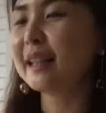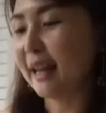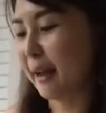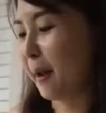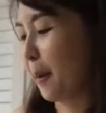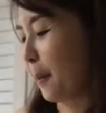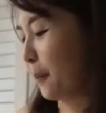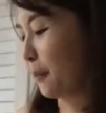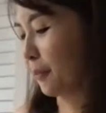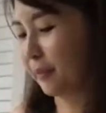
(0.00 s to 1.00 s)
Yeah,
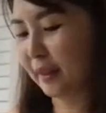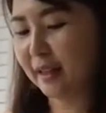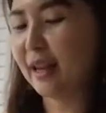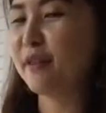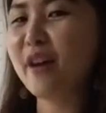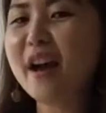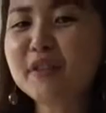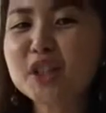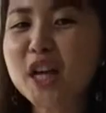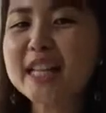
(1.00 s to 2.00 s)
if I have
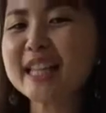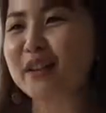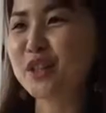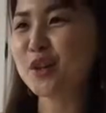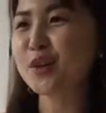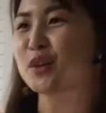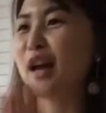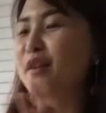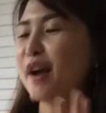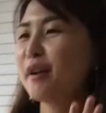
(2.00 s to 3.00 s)
a chance,
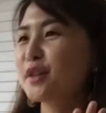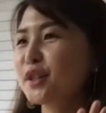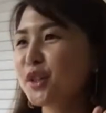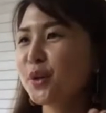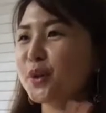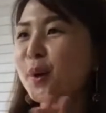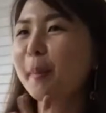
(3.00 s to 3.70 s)
I'll show you.